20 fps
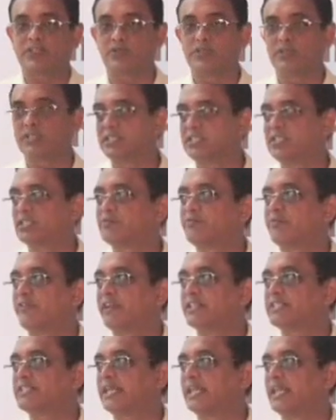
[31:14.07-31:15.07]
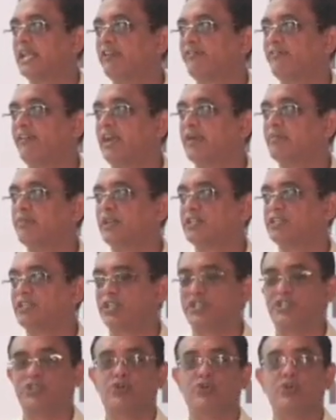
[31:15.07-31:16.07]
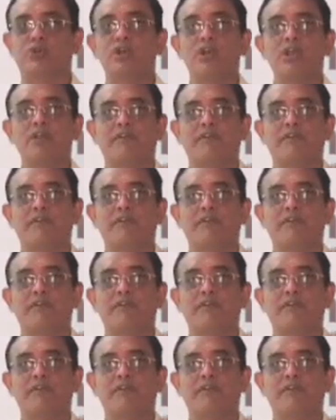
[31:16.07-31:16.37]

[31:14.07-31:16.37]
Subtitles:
So this is basically fibrous tissue